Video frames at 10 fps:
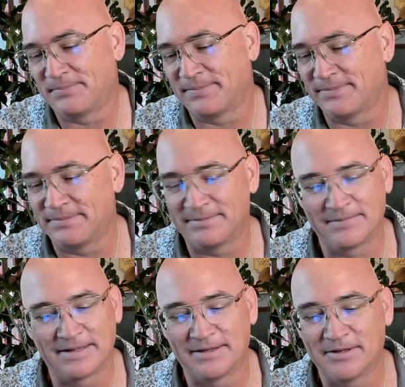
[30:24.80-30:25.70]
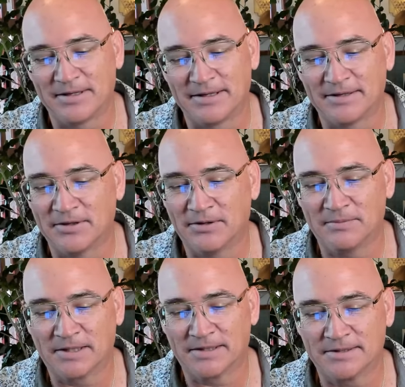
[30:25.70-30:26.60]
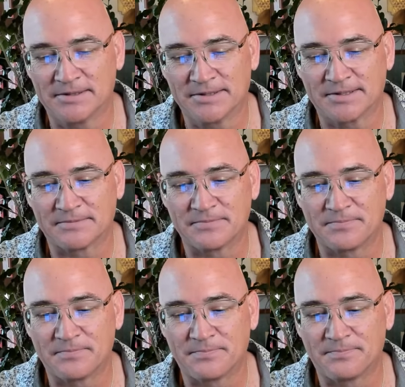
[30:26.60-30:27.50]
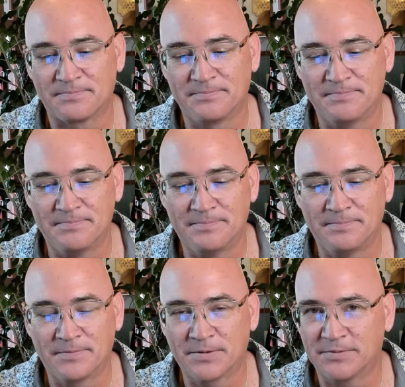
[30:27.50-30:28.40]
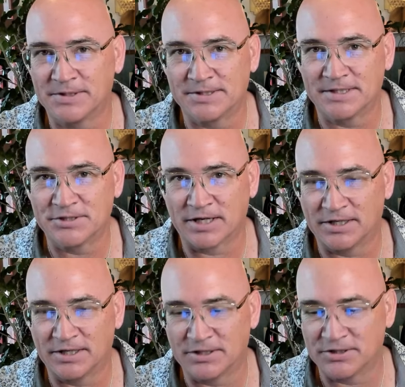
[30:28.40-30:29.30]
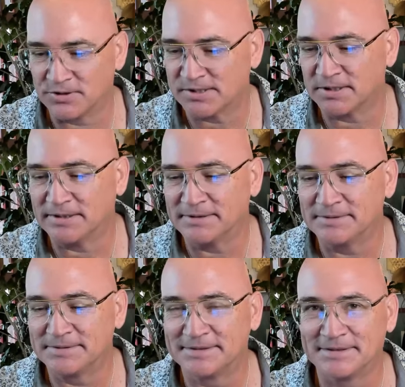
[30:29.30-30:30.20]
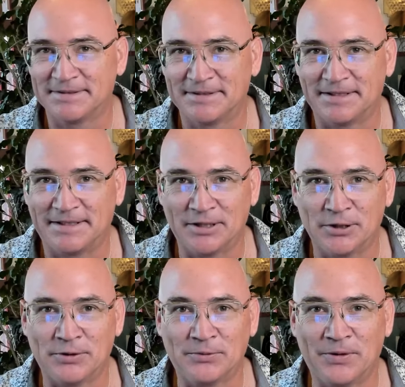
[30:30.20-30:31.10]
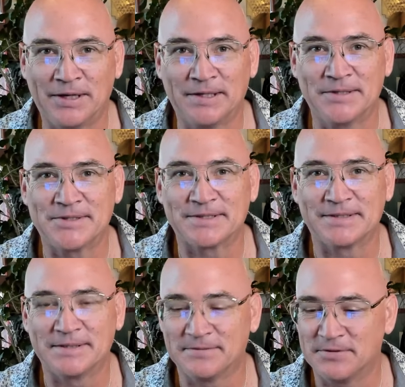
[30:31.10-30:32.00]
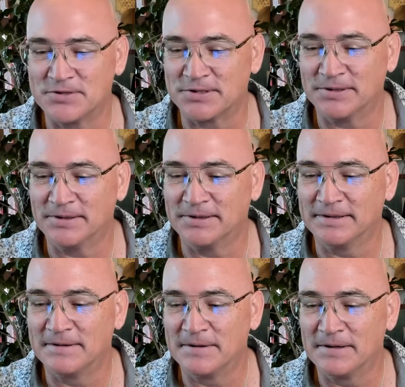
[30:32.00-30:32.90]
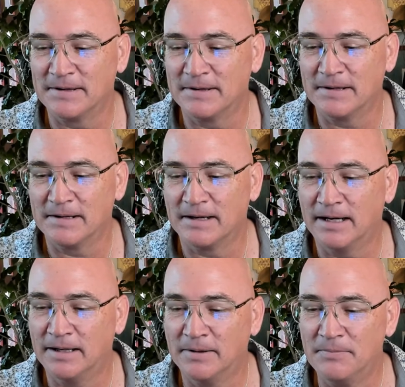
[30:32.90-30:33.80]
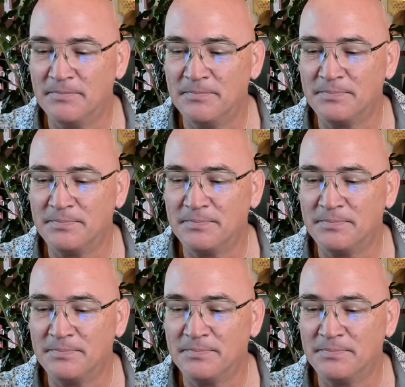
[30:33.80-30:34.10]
Mm, you know, because mm, we just each got to trust our our own ways for sure. Um,